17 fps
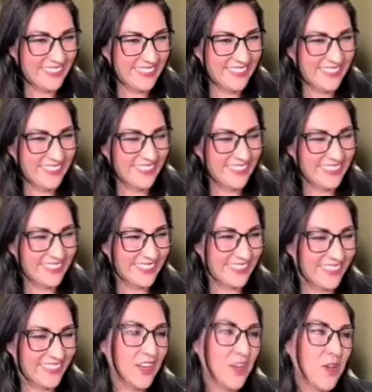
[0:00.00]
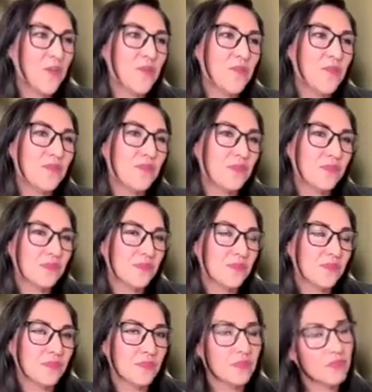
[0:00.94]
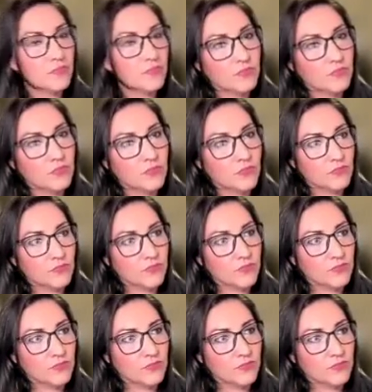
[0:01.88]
so why couldn't they use AI to do the ordering?